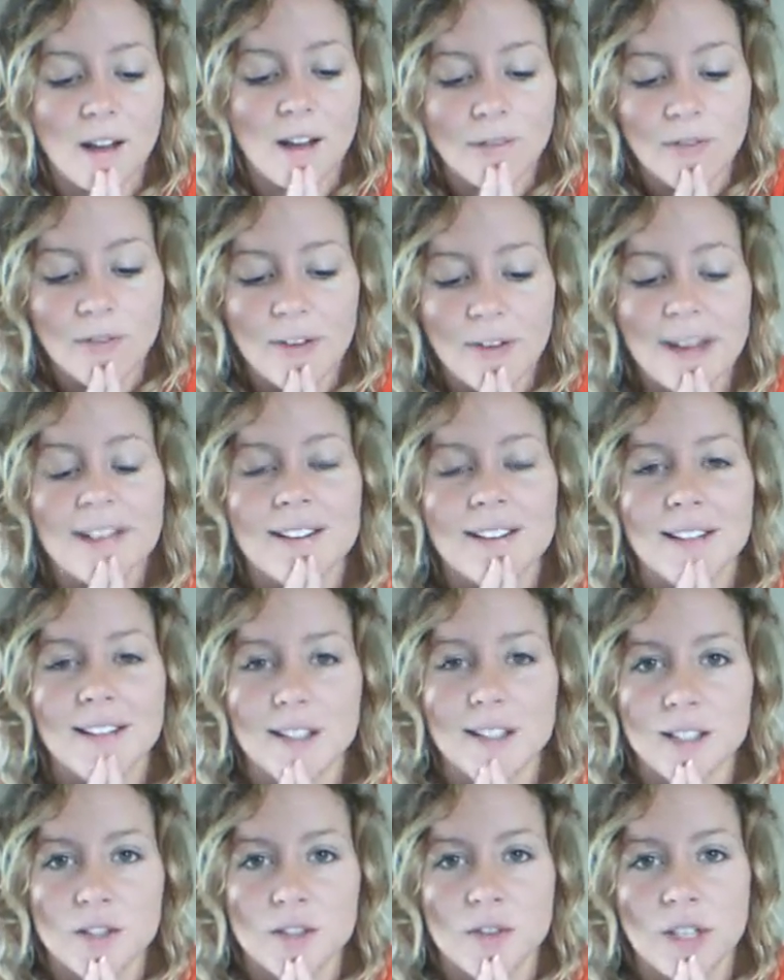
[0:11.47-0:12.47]
I'm finding
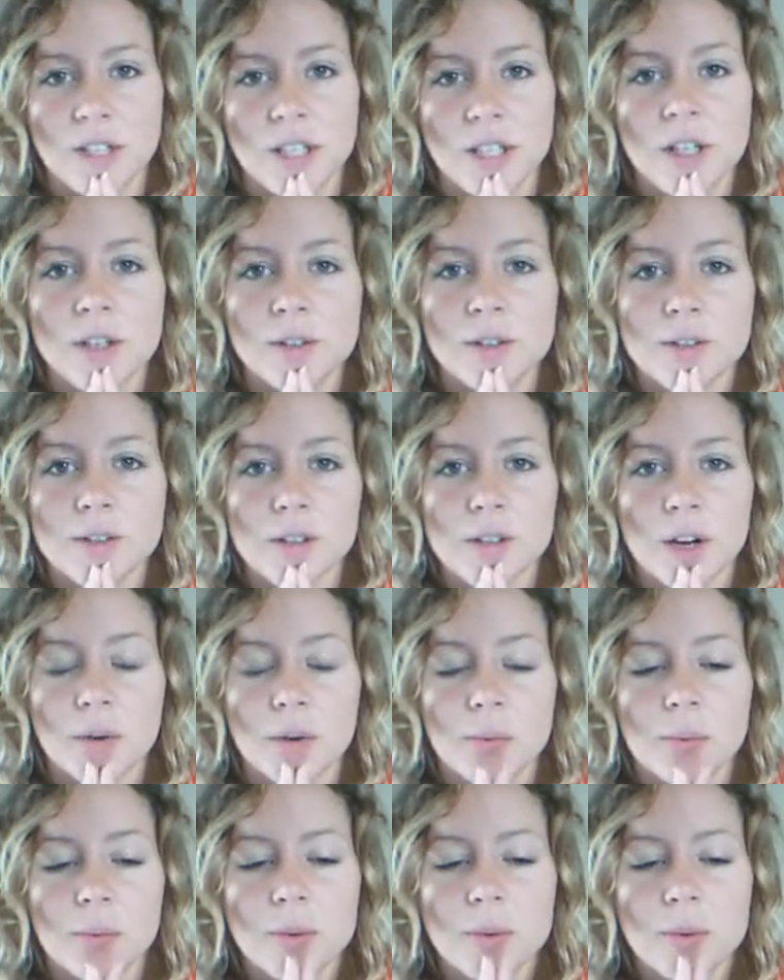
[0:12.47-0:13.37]
that these videos are